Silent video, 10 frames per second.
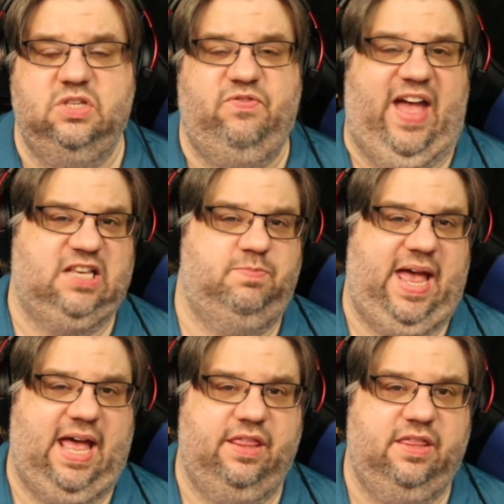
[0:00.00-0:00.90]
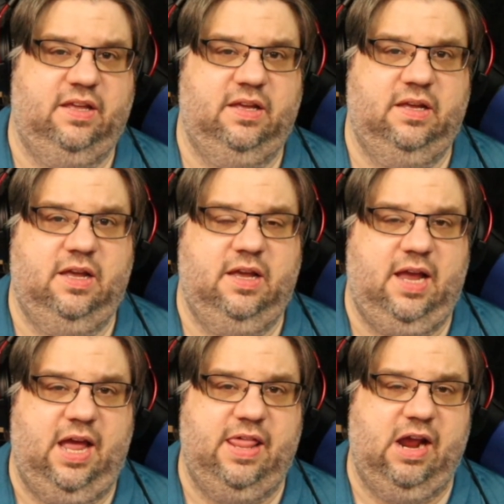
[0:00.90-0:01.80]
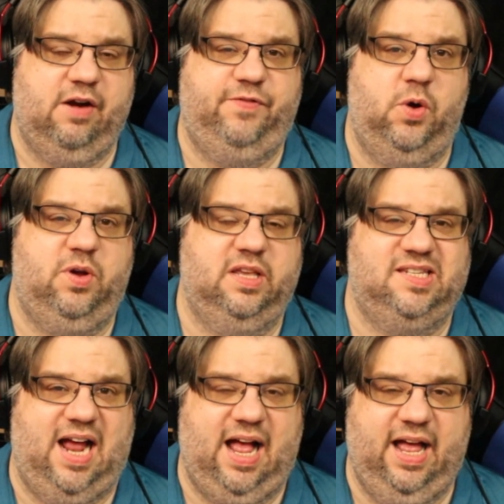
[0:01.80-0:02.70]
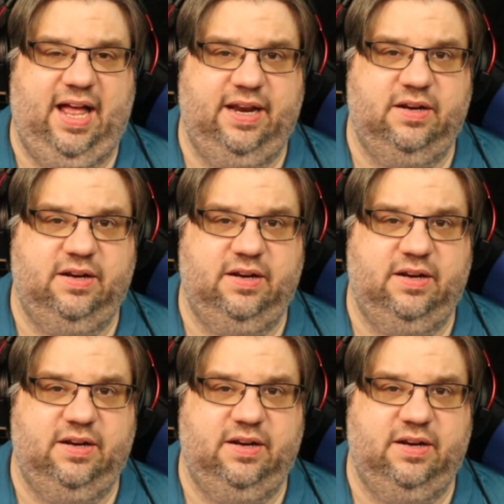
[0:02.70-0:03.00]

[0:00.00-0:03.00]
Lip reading: FastPath, and they are focused on